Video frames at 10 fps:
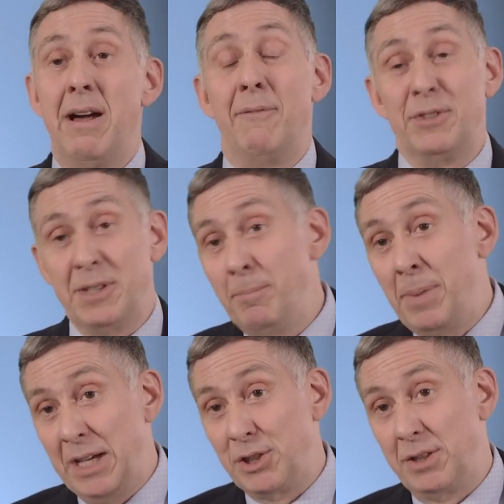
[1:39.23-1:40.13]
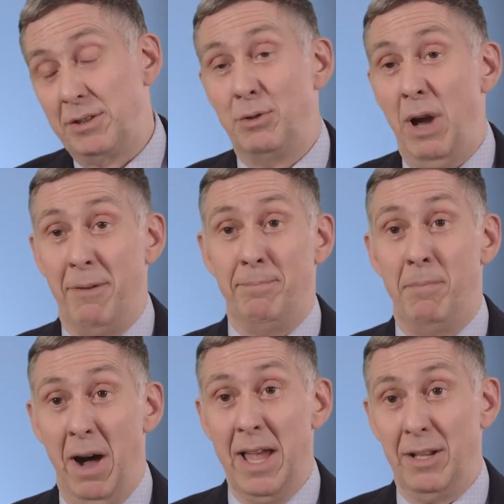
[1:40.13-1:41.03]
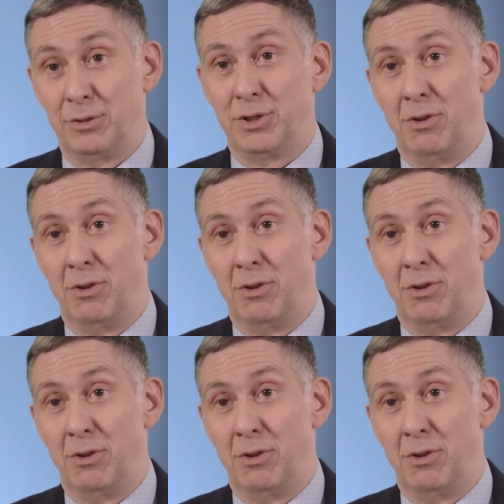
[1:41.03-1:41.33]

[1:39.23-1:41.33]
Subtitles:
And for some patients who have mild